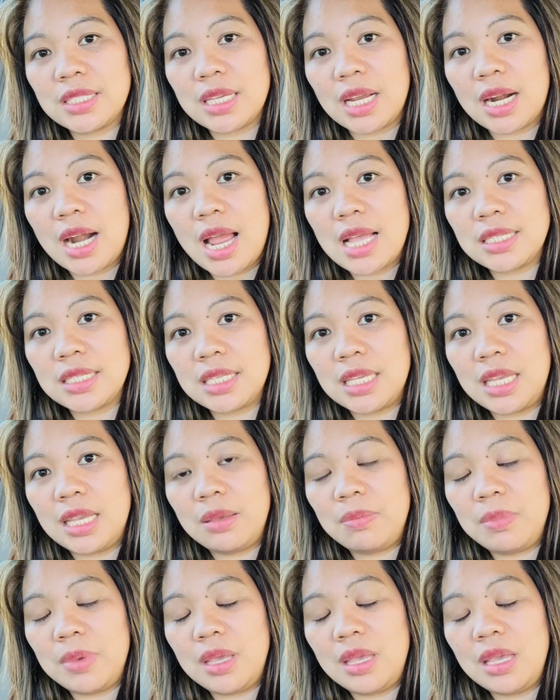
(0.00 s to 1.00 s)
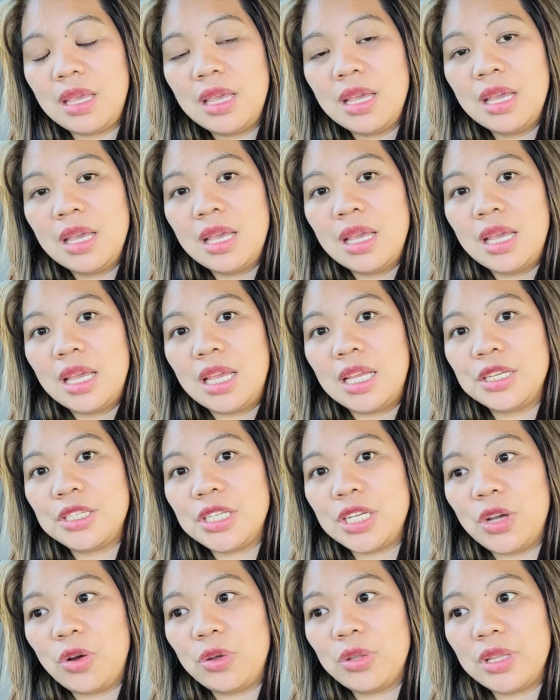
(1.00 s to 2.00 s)
are asking me, is
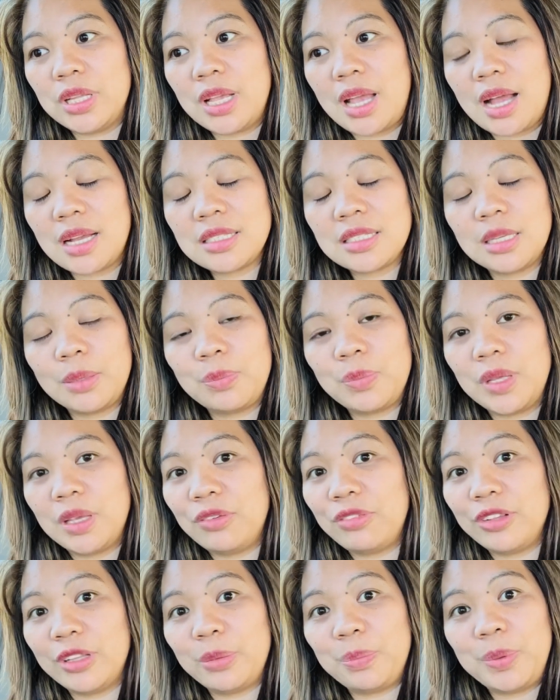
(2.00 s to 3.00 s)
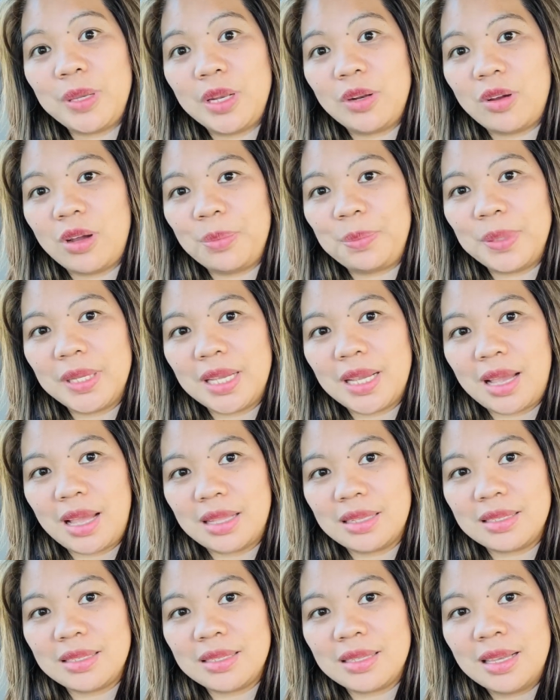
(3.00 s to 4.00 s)
she only accepting Filipino
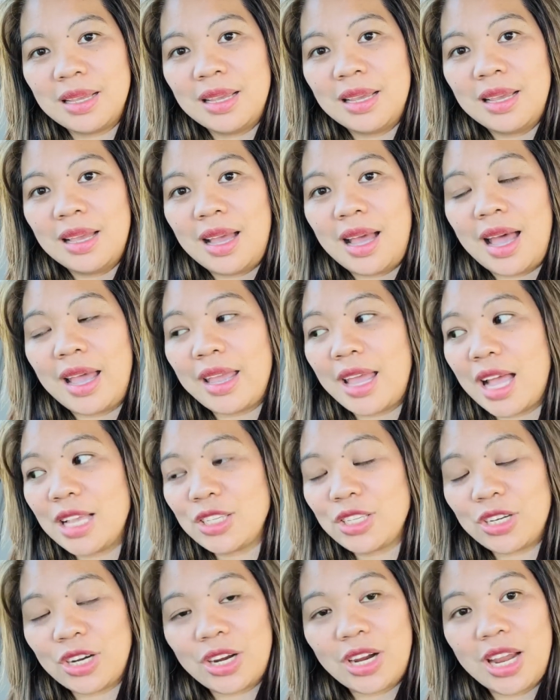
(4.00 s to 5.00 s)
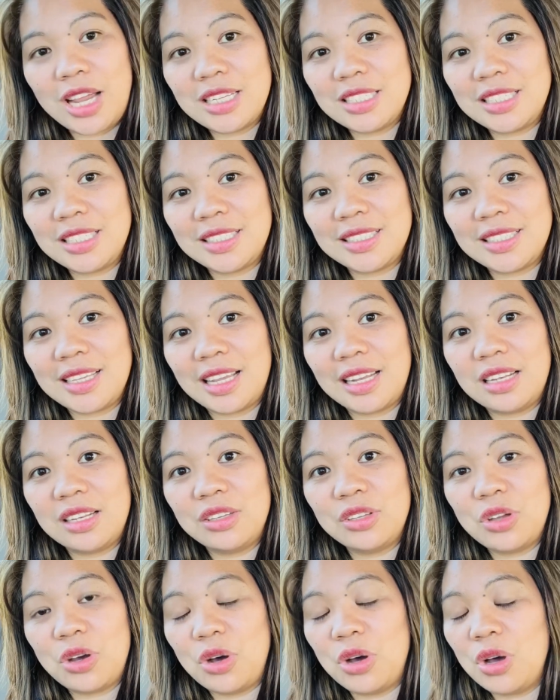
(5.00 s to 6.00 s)
applicants? I asked her and she said,
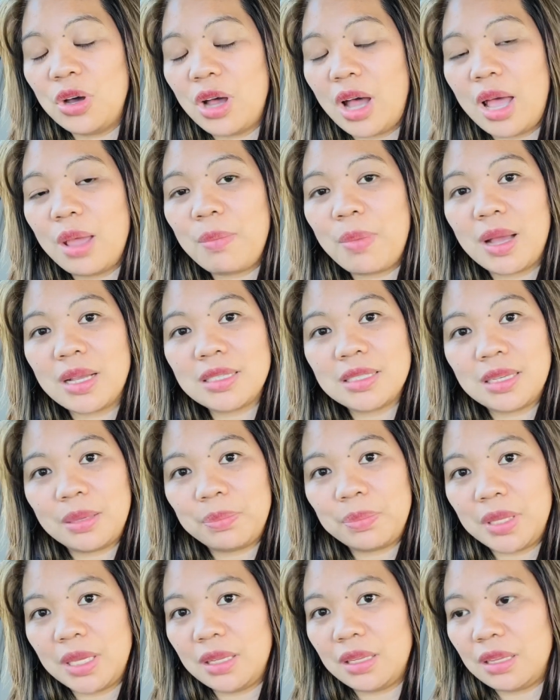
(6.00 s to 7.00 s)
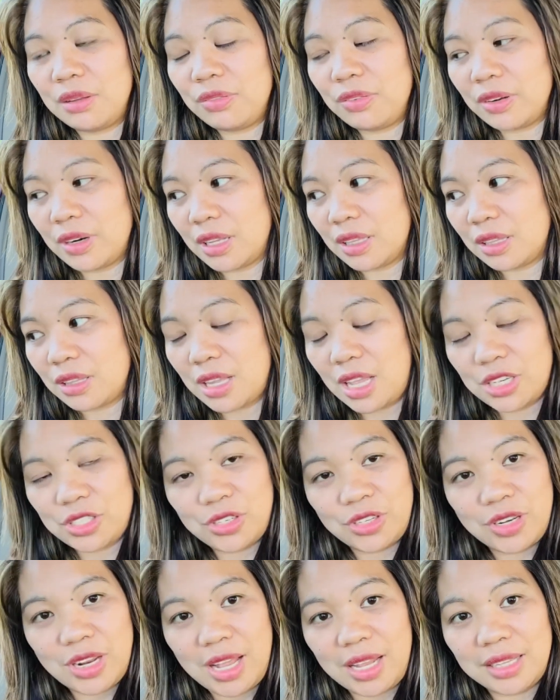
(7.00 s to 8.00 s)
no, I'm accepting different
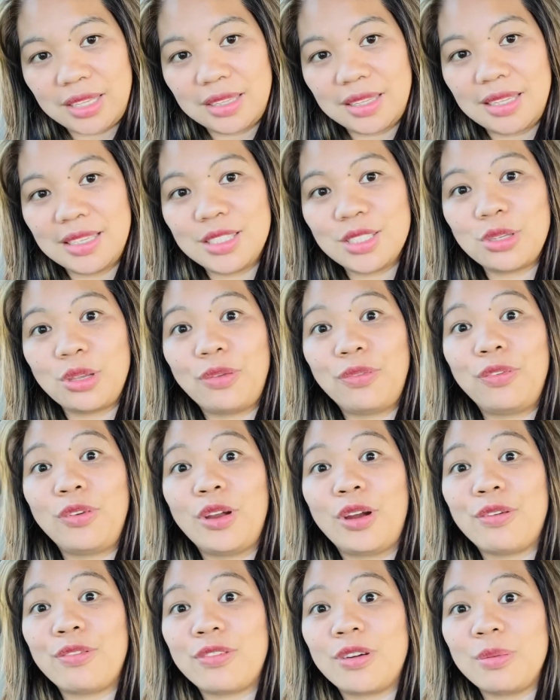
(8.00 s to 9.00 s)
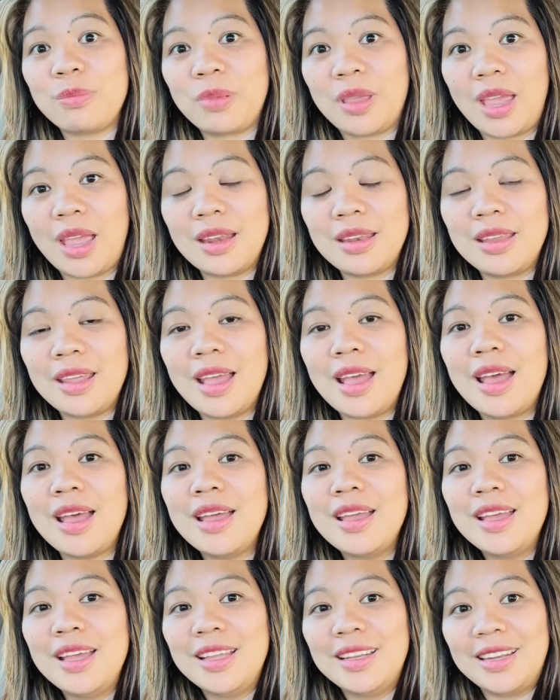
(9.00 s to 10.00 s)
nationalities. So if you're from Kenya,
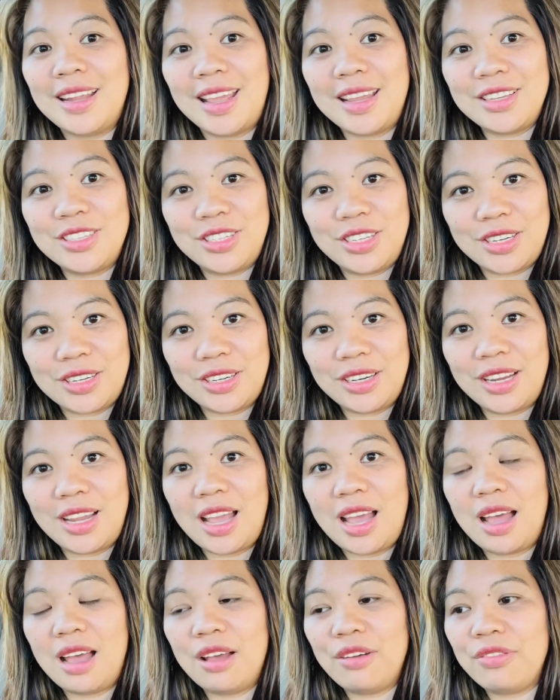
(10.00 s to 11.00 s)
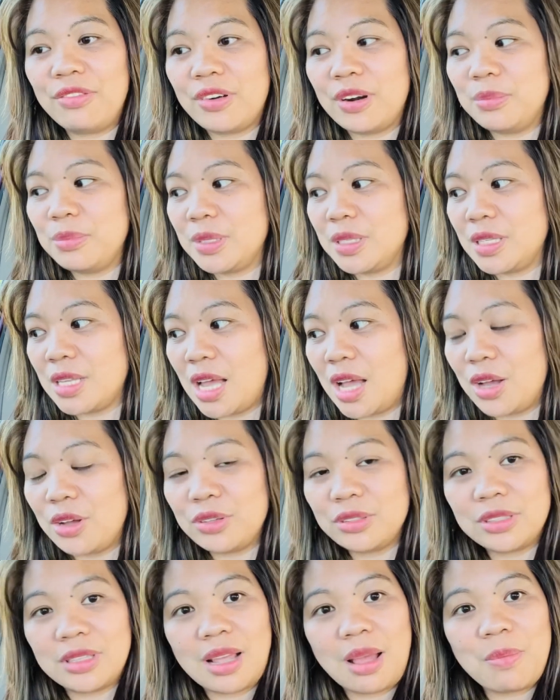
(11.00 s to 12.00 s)
Nigeria, from
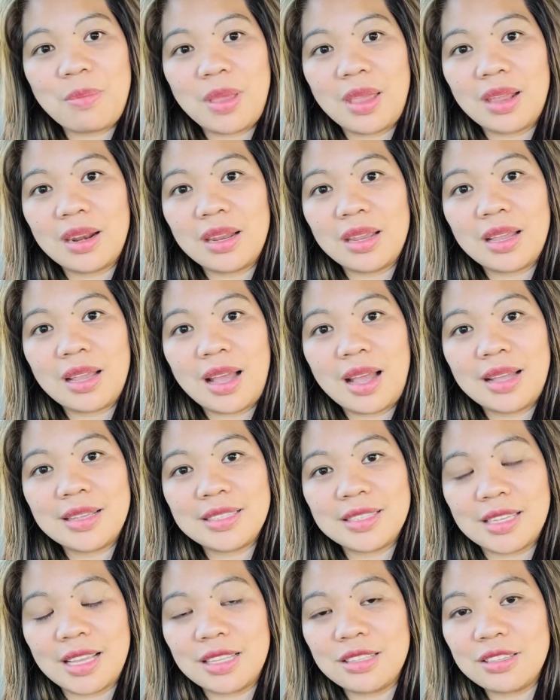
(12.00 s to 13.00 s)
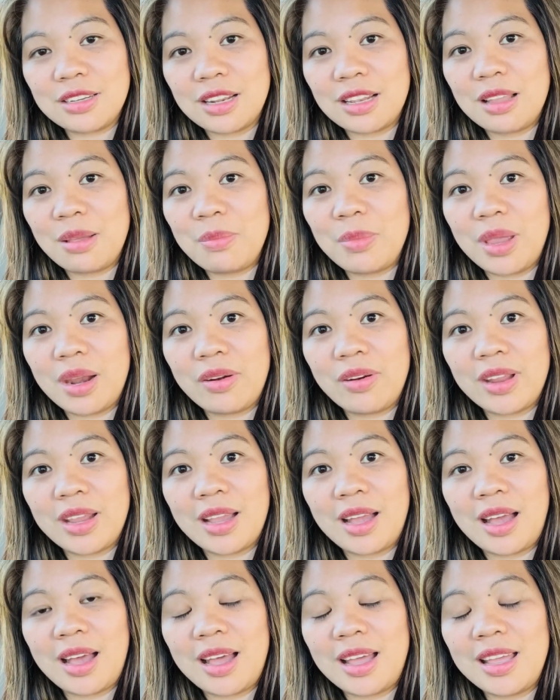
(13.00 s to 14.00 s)
South America, Central
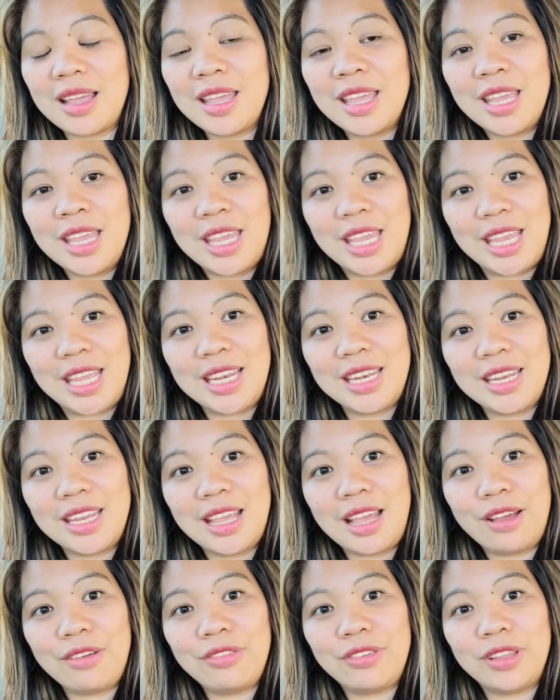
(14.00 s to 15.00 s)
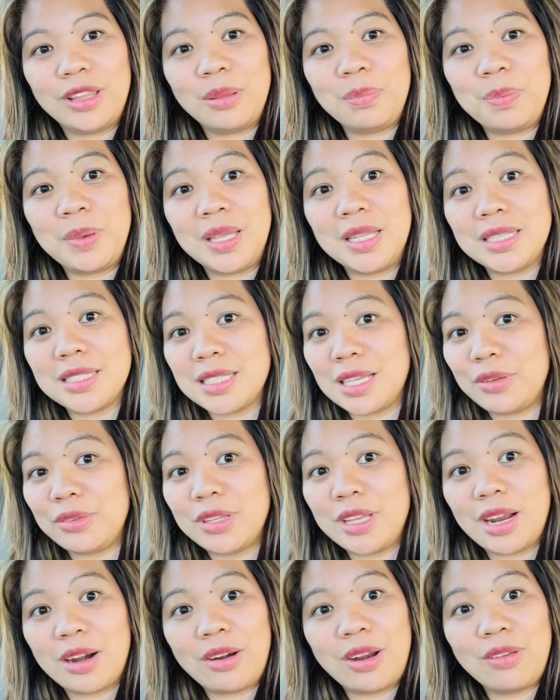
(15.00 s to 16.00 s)
America, India, Philippines,
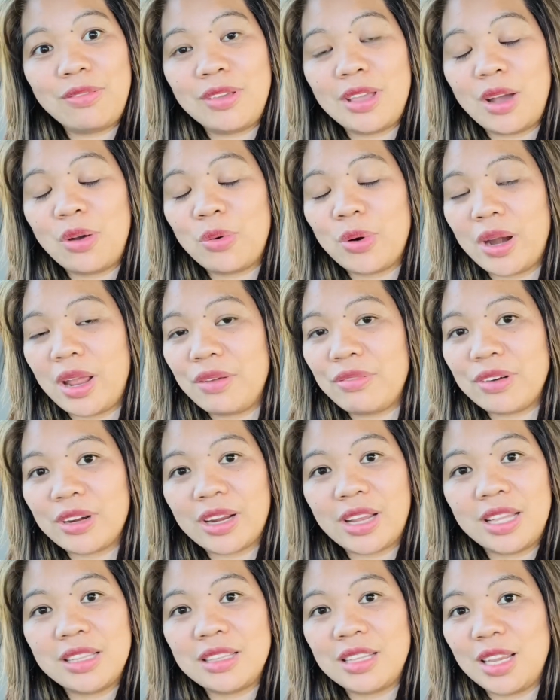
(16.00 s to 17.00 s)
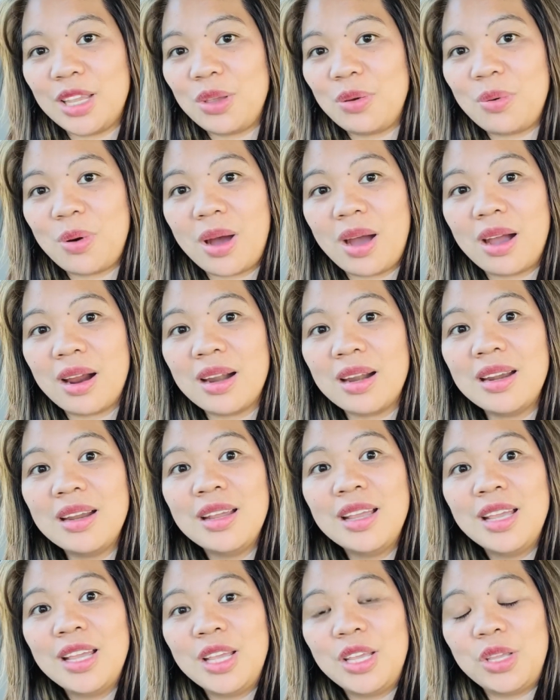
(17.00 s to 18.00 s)
Saudi Arabia, wherever country you are,
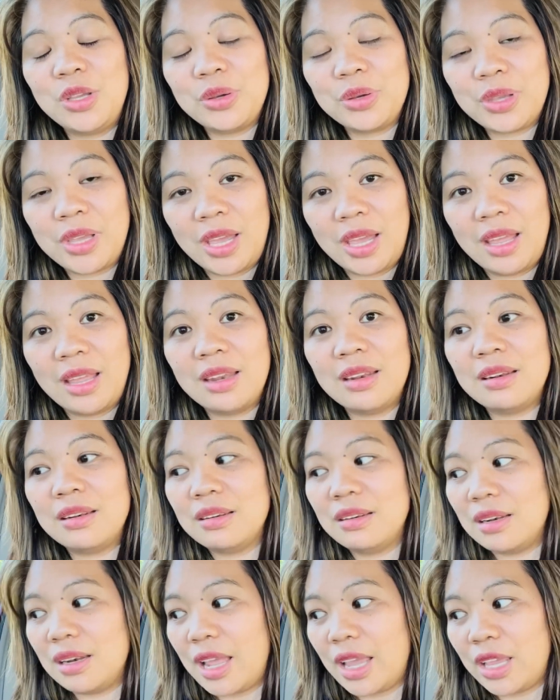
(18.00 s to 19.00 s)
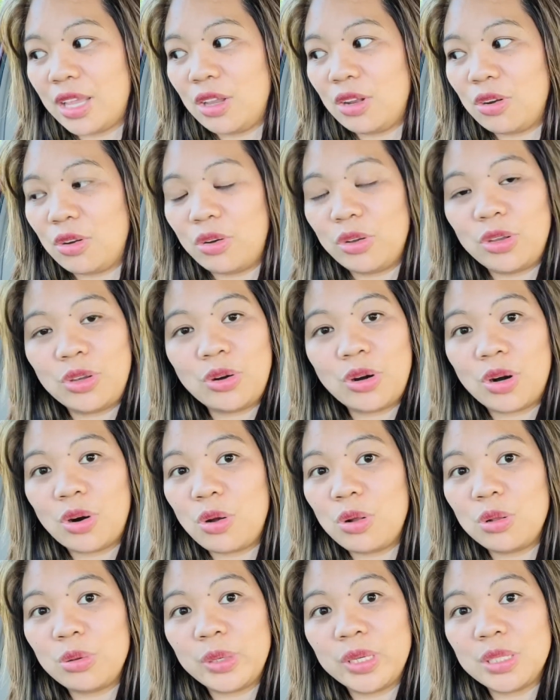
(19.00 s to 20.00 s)
you can, like, you know, you are
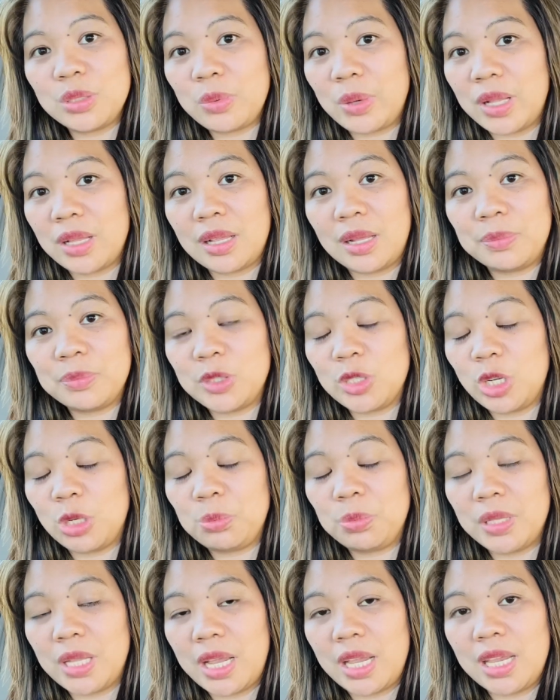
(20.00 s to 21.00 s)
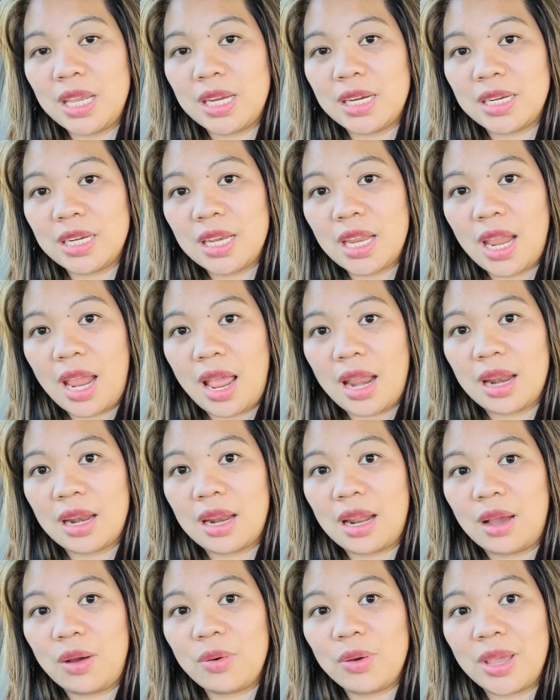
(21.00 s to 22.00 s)
always welcome to apply here in
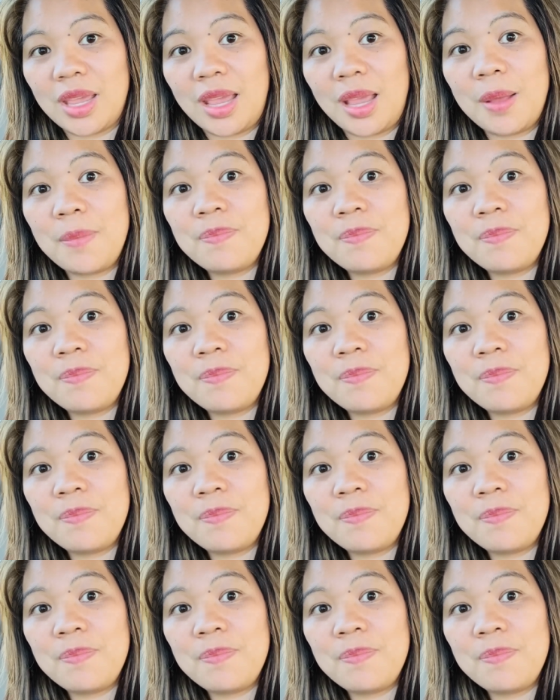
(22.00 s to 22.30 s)
Canada, okay?